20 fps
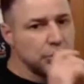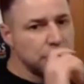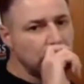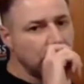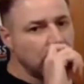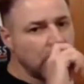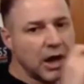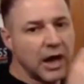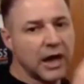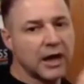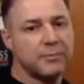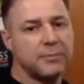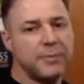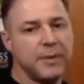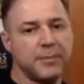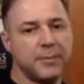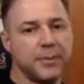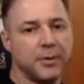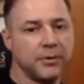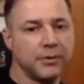lot of
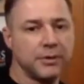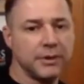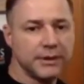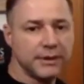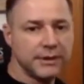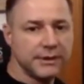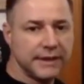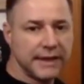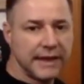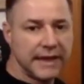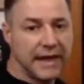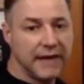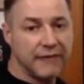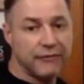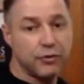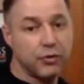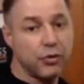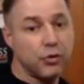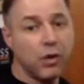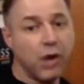people that have
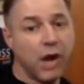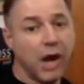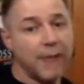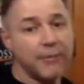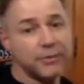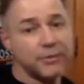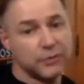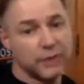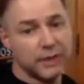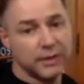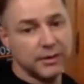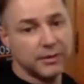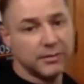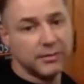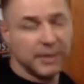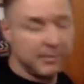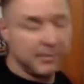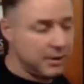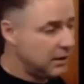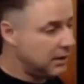cool hobbies, right?
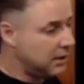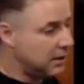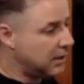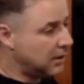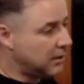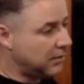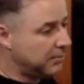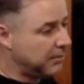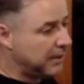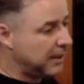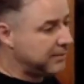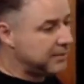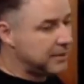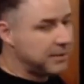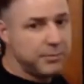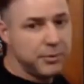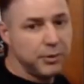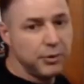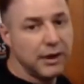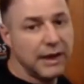Maybe they
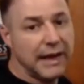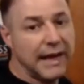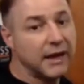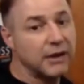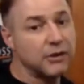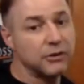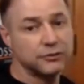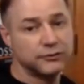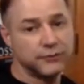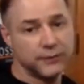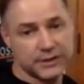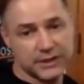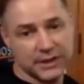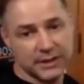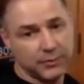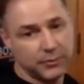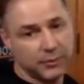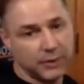build Legos, for example, right?